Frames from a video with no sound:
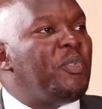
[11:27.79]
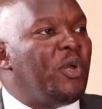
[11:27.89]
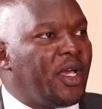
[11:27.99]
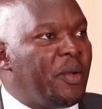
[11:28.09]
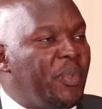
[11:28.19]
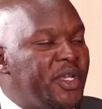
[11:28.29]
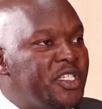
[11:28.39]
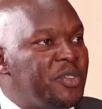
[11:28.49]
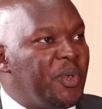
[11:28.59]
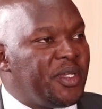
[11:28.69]
people can
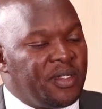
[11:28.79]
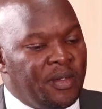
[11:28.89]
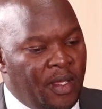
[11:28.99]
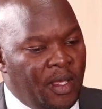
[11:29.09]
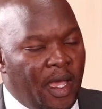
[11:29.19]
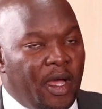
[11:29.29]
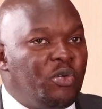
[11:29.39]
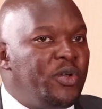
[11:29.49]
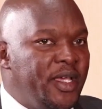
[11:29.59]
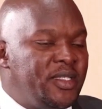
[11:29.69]
participate. Yeah. A
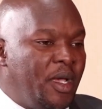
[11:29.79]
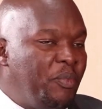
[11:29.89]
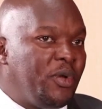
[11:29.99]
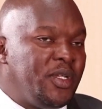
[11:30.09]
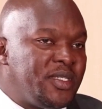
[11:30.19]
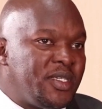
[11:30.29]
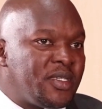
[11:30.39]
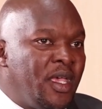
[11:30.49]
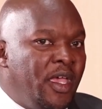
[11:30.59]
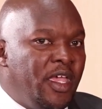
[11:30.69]
good example is
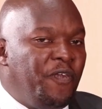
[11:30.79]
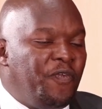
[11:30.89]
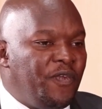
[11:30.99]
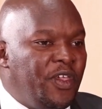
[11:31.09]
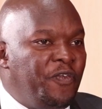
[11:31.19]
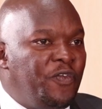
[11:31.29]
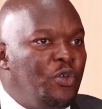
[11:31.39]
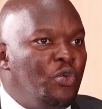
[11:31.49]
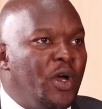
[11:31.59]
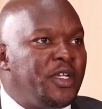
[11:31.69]
this. If, if
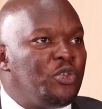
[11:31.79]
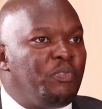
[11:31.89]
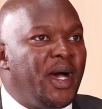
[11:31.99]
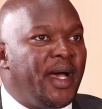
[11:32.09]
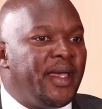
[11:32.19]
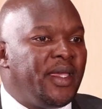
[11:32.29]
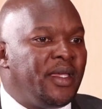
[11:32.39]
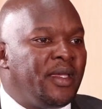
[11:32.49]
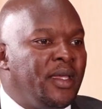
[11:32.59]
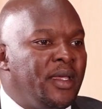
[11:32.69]
you want to buy,
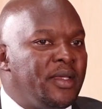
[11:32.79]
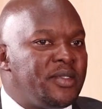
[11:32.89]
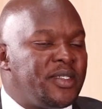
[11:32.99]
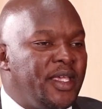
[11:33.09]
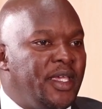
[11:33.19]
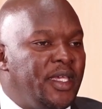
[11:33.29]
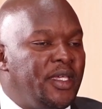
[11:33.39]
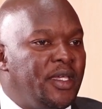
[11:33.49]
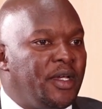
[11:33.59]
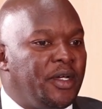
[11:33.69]

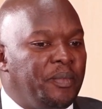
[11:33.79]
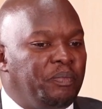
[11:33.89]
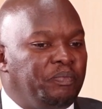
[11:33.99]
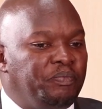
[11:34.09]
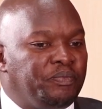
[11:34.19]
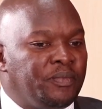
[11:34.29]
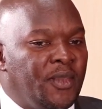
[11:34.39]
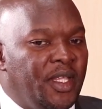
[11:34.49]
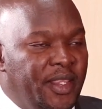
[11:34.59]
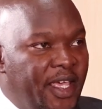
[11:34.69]
say, um,
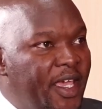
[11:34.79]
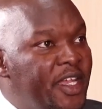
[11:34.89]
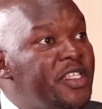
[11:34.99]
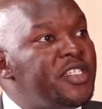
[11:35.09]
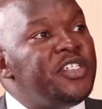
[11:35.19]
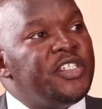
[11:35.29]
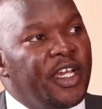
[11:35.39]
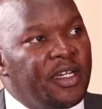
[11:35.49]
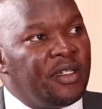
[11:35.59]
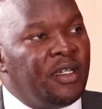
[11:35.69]
the NSE
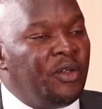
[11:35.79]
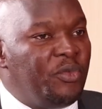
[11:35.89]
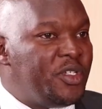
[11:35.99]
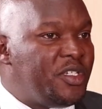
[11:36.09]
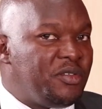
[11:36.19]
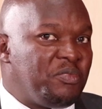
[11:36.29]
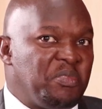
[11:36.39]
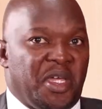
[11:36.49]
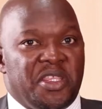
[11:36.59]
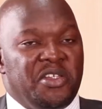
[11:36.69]
share, which is,
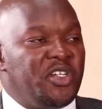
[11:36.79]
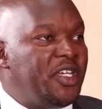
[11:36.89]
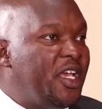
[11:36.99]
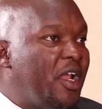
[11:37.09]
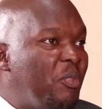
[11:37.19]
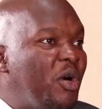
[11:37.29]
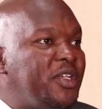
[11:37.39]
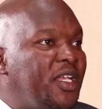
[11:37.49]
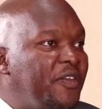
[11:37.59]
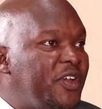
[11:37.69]
I think, trading at
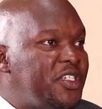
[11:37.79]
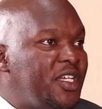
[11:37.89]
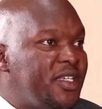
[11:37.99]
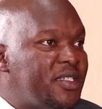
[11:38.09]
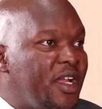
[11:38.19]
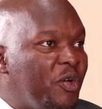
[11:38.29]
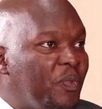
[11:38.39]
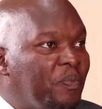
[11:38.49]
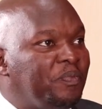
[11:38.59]
about 11 shillings now.